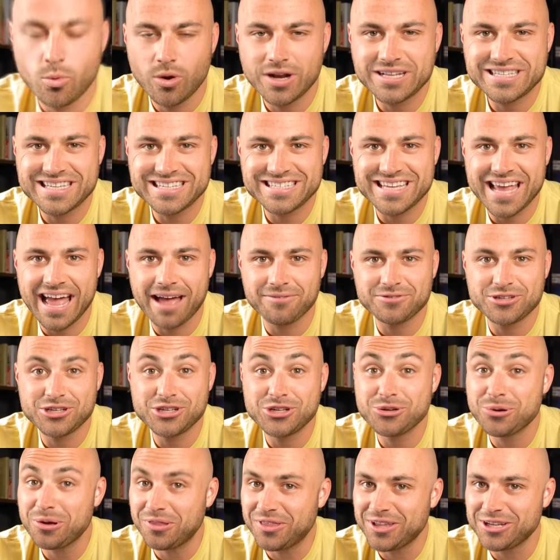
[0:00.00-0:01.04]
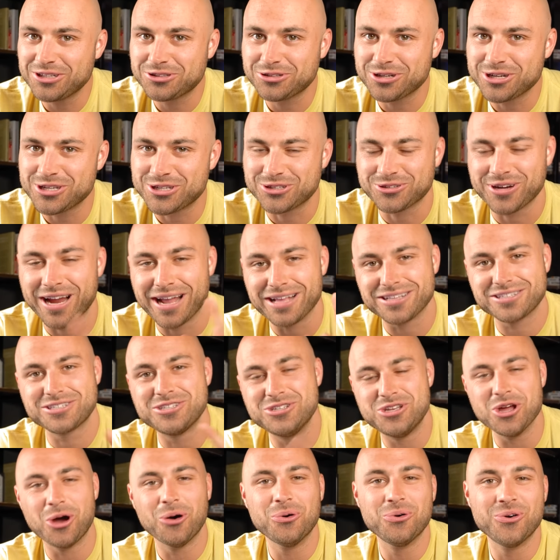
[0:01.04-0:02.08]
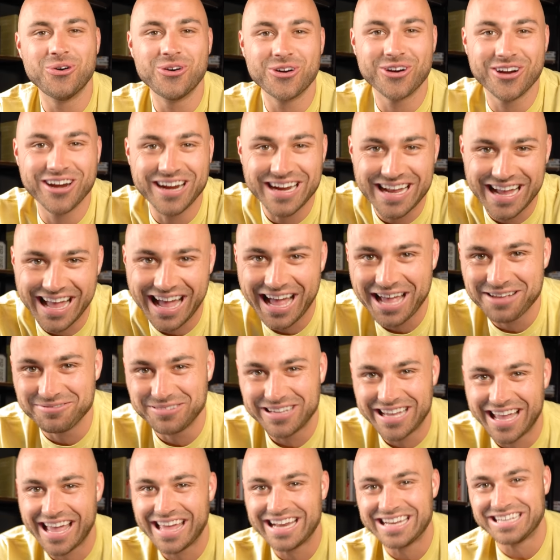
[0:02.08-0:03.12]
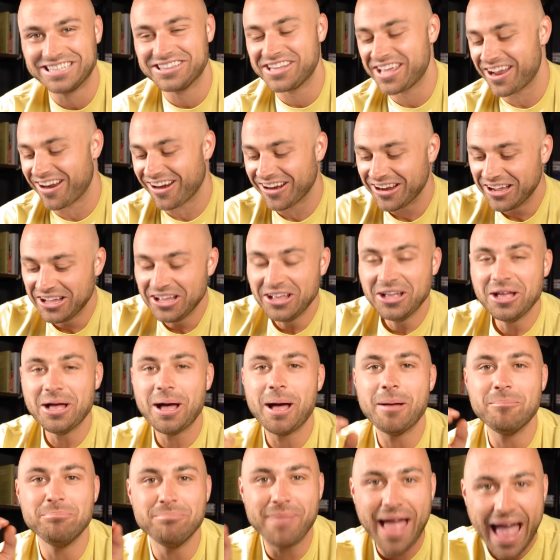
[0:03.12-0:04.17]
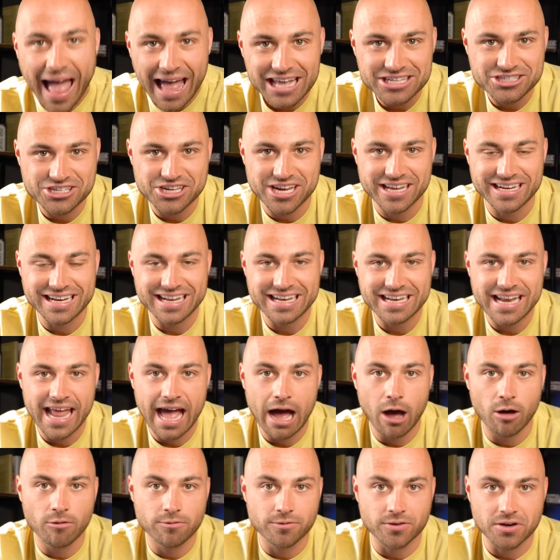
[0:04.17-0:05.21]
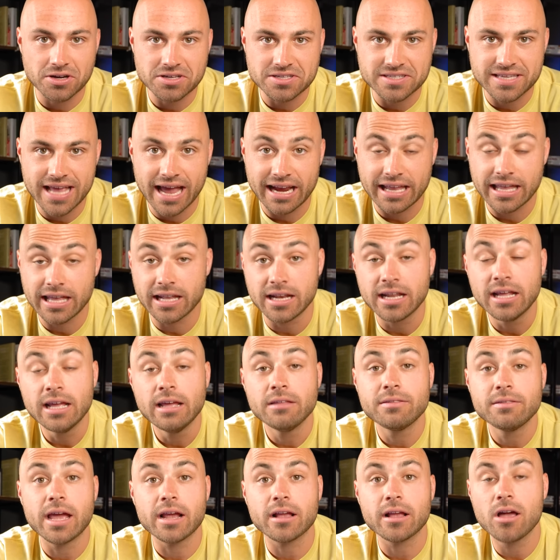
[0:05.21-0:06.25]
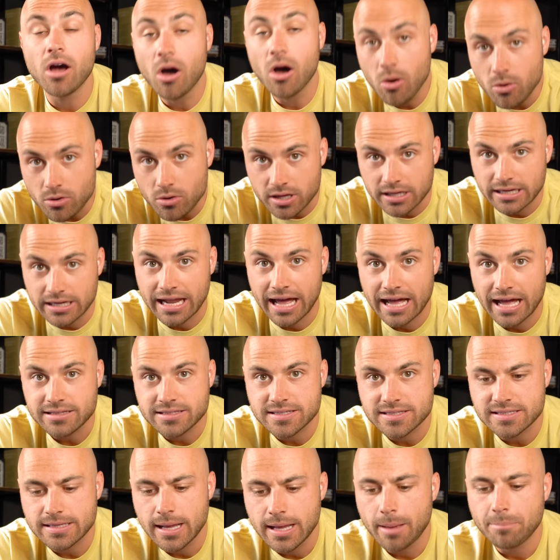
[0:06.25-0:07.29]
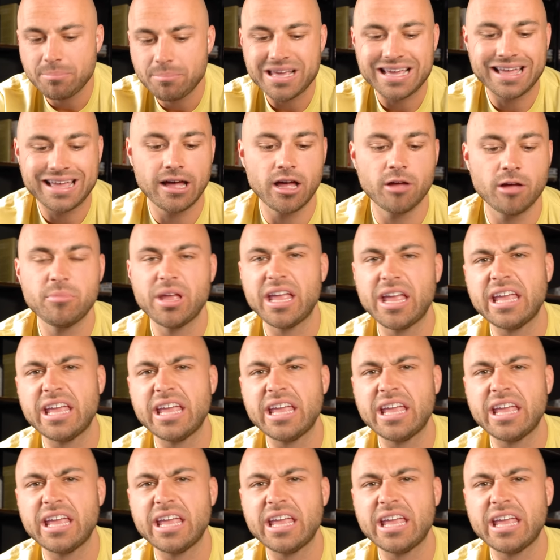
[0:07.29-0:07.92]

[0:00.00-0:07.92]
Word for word: What does this have to do with interest rates? Don't worry, I'm getting there. Imagine now for a second that coconuts become